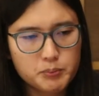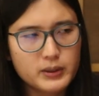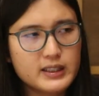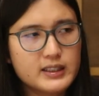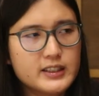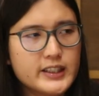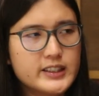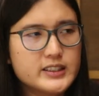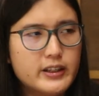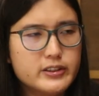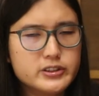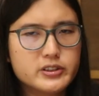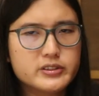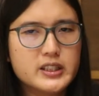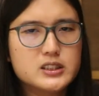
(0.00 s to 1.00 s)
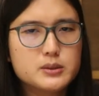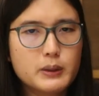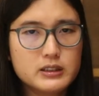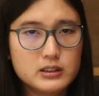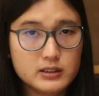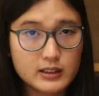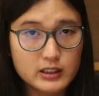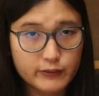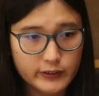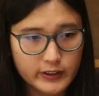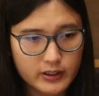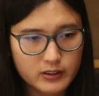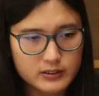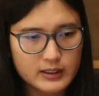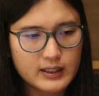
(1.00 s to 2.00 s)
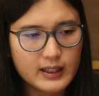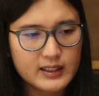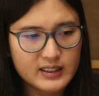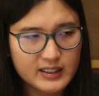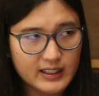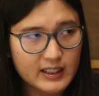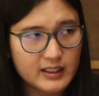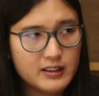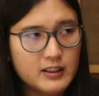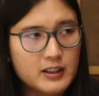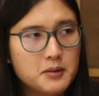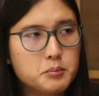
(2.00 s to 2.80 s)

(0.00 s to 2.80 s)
but it is also especially difficult in India